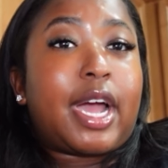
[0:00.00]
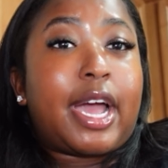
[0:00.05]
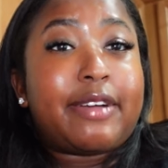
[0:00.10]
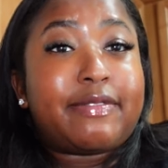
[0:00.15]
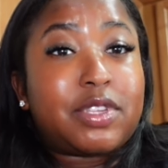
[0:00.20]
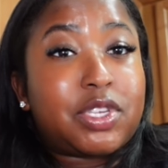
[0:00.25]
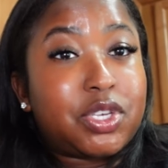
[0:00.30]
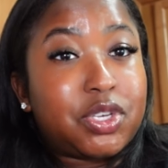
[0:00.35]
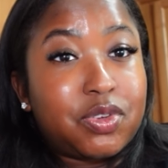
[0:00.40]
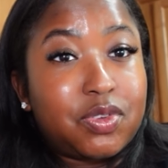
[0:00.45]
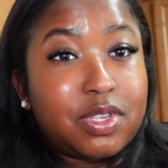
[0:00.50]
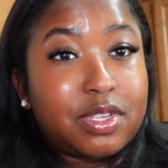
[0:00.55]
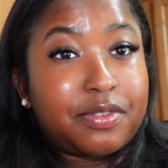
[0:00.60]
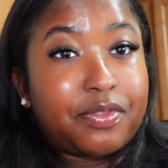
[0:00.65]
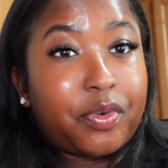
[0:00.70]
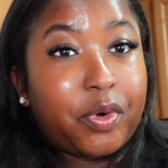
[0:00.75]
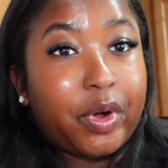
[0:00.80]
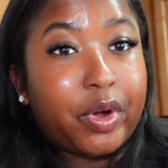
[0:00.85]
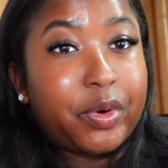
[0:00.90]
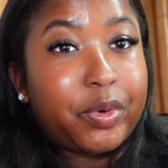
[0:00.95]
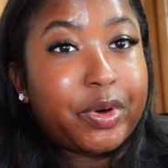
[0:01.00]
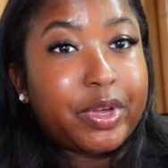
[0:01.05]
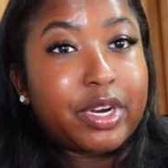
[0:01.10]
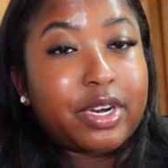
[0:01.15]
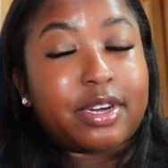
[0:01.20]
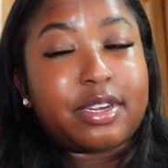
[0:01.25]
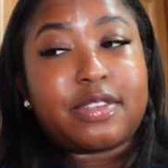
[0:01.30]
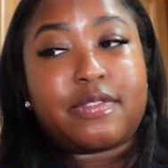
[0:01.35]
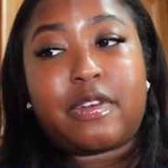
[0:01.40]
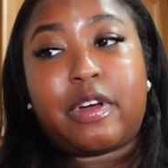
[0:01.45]
I have two Sephora
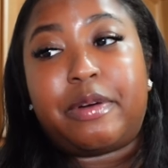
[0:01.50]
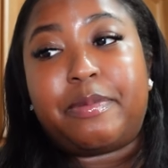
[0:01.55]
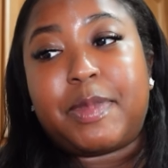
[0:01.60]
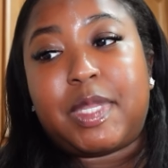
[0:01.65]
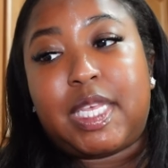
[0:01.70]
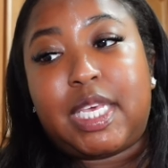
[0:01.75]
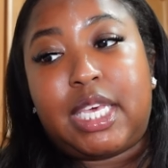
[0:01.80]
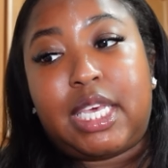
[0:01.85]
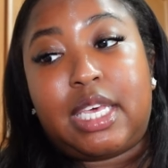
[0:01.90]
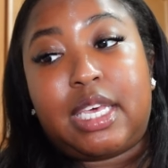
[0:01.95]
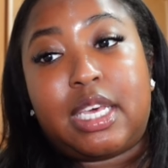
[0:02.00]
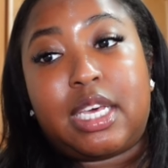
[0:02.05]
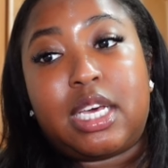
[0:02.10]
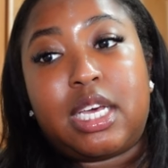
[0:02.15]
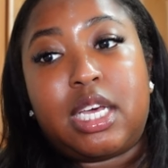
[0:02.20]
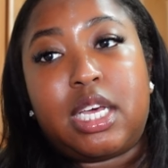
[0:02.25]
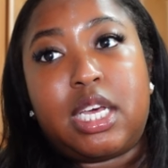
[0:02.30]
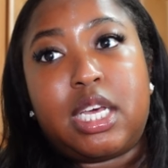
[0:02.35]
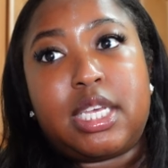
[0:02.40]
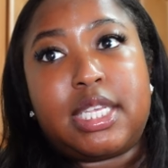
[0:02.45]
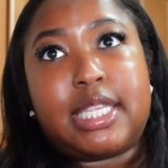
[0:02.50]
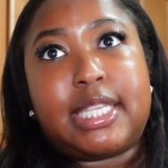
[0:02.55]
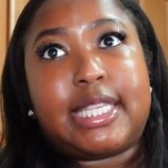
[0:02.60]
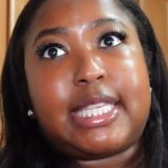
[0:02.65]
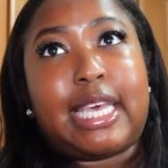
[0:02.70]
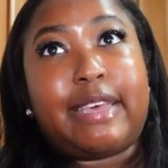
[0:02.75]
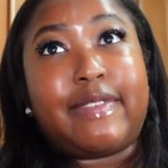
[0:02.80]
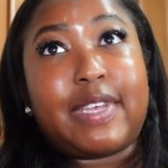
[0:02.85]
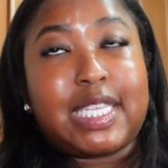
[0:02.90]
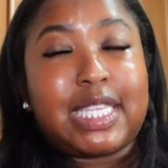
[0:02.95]
orders from the
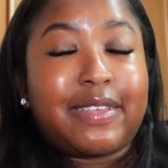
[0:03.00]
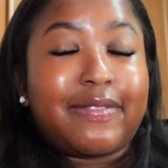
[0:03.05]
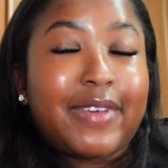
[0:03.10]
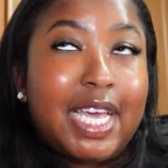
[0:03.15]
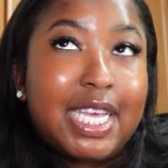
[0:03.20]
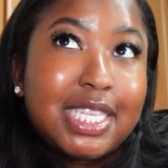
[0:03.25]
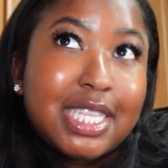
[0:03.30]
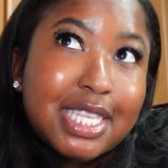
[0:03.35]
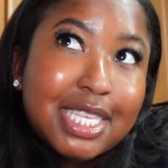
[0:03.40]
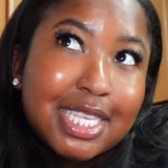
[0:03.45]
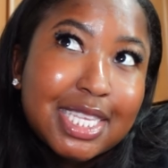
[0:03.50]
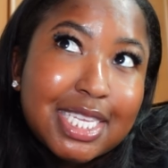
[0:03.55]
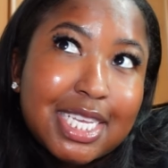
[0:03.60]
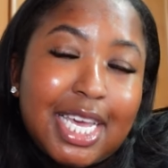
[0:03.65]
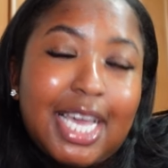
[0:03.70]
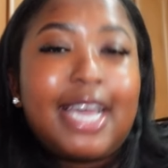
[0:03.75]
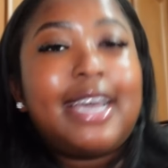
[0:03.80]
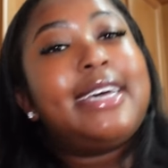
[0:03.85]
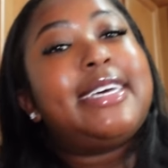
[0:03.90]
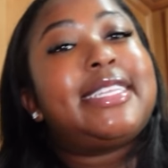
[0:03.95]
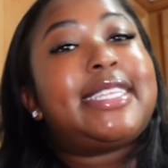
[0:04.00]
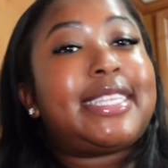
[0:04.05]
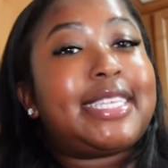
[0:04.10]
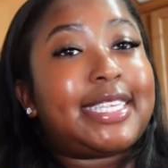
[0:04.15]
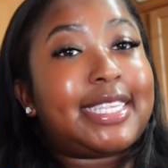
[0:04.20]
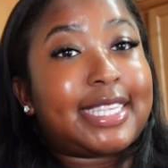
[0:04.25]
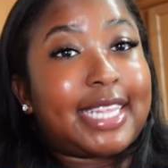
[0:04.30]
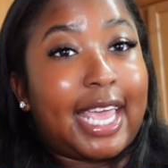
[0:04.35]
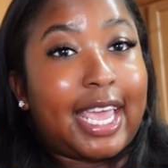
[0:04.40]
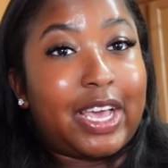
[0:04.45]
savings event, the
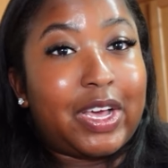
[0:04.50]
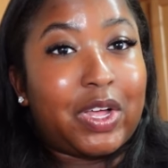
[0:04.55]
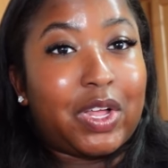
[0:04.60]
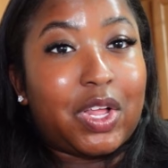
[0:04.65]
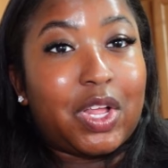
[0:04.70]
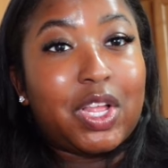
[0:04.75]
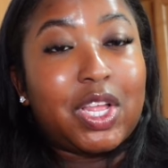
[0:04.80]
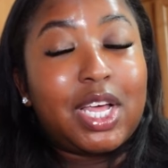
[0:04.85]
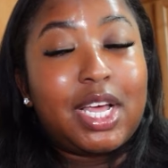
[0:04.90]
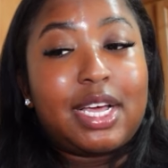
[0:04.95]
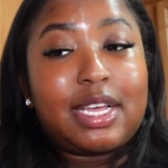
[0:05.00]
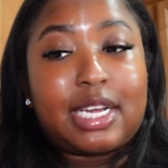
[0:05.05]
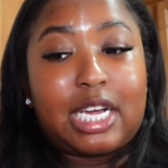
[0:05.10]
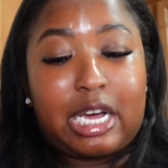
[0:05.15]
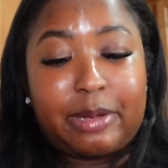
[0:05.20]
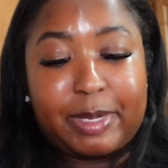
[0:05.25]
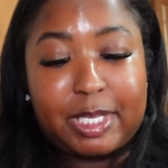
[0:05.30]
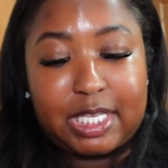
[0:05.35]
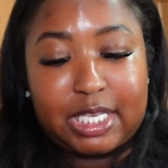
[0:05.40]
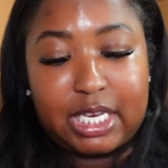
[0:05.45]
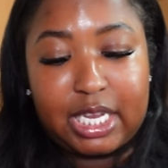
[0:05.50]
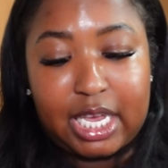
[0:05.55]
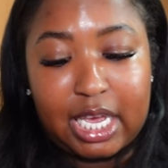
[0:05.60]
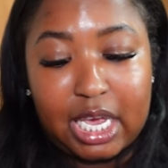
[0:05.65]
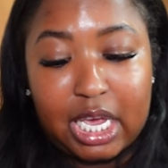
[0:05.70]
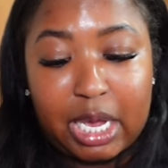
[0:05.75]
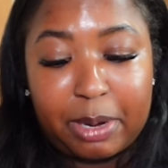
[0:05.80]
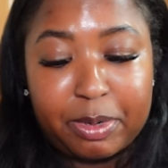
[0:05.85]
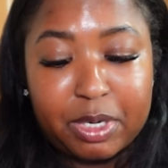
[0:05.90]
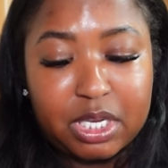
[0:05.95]
sale coming
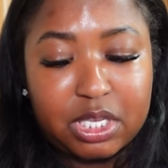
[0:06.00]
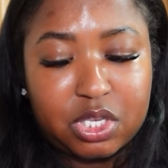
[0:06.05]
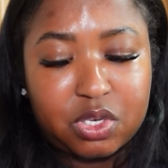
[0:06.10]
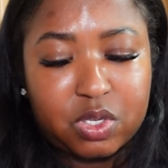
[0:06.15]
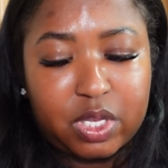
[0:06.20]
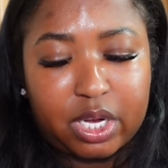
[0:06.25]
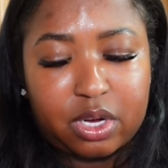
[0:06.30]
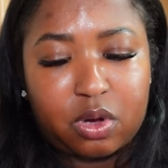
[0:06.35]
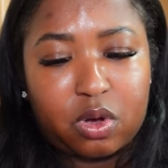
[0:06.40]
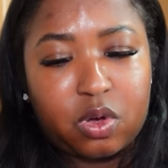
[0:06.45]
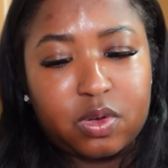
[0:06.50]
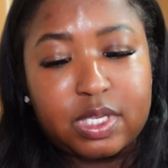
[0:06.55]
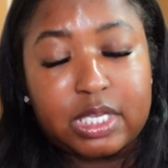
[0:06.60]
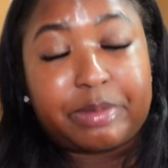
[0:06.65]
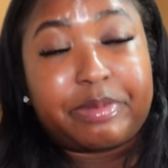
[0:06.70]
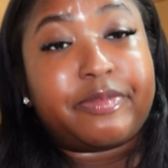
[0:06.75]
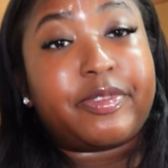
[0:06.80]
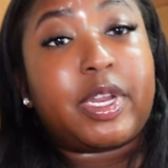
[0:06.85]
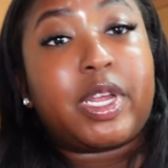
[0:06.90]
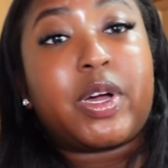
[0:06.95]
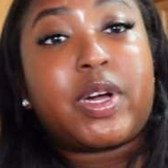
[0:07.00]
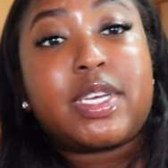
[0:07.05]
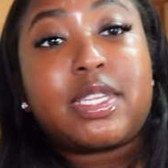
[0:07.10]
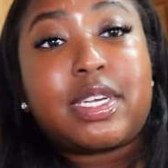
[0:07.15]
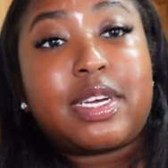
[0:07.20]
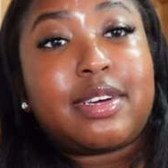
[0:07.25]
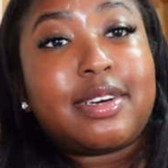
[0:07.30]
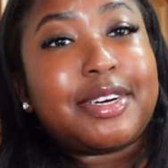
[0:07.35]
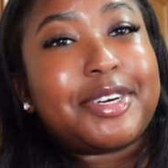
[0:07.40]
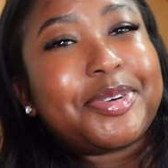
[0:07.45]
today. I'm going to do like a whole separate video because,
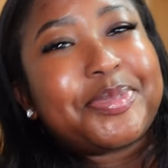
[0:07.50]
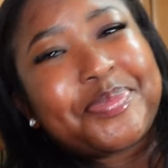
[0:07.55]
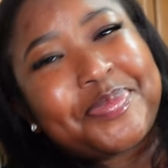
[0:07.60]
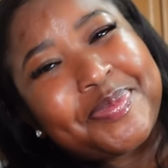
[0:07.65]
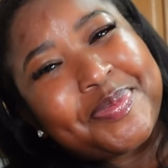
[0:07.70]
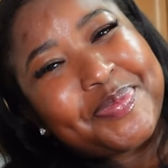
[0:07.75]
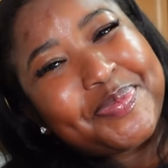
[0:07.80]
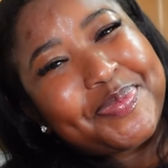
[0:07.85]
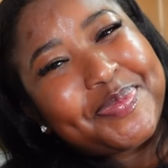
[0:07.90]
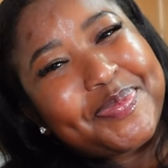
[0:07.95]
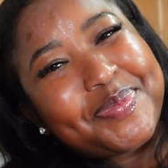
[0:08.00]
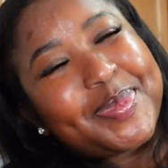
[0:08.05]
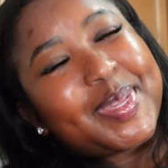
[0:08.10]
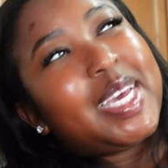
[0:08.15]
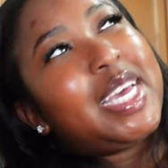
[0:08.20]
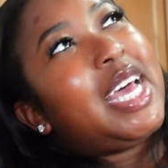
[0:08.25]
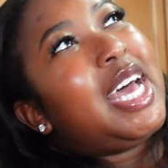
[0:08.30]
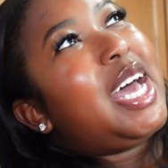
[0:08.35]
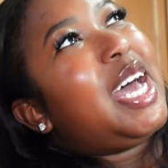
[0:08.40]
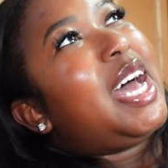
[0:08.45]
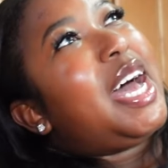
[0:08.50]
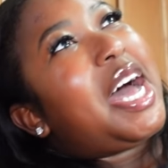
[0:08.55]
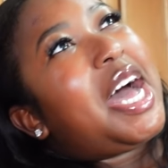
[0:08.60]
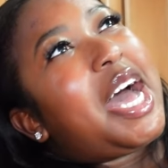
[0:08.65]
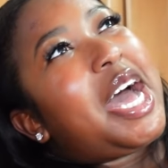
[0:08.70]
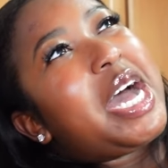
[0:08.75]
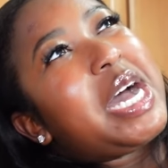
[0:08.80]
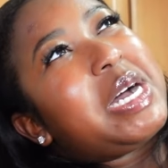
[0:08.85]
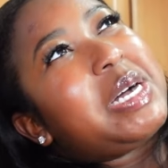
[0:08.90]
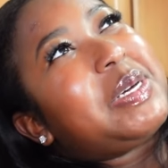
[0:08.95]
girl,
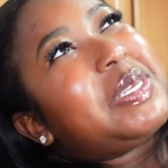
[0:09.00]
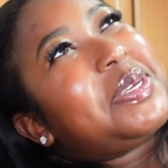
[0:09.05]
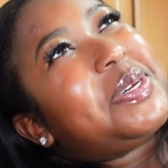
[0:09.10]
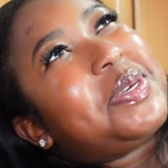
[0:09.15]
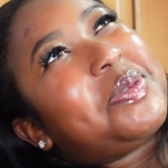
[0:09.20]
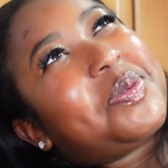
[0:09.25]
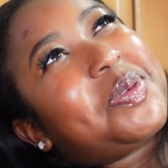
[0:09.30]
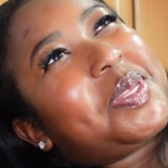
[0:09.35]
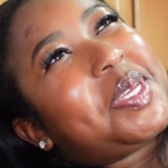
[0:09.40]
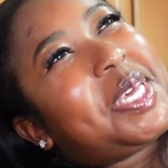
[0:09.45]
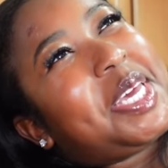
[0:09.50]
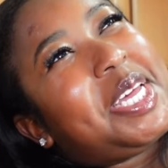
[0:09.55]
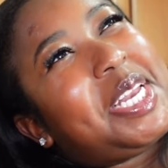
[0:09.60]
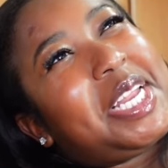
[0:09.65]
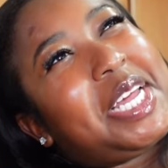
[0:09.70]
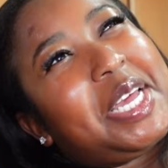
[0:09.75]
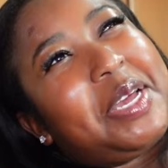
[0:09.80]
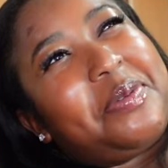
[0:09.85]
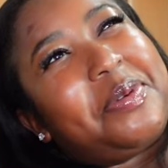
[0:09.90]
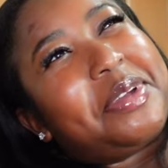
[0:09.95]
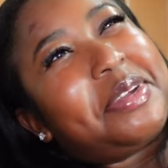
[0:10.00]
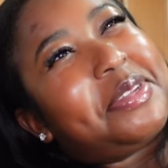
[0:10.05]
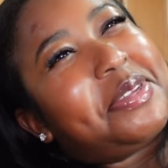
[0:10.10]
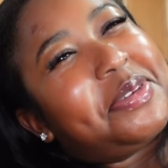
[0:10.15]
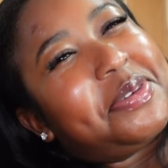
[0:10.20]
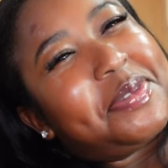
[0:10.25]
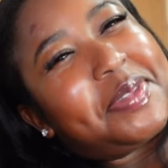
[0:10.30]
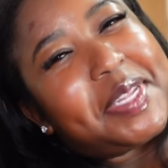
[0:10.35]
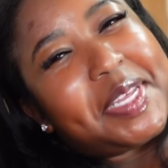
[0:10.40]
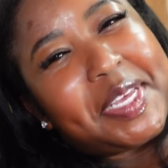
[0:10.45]
I was only supposed to get like one or
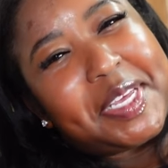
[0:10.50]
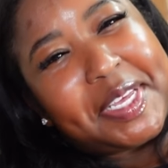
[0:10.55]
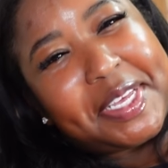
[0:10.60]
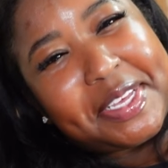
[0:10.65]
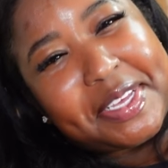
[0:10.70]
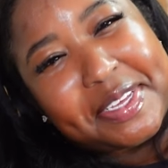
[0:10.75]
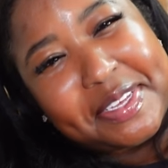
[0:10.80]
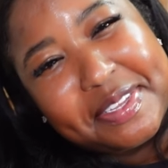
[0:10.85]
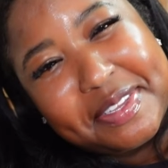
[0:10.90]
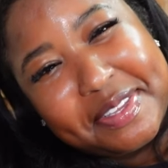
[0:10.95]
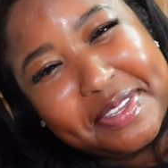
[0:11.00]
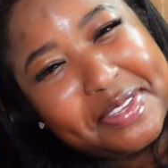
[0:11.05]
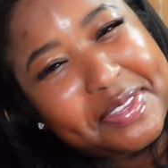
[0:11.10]
two things.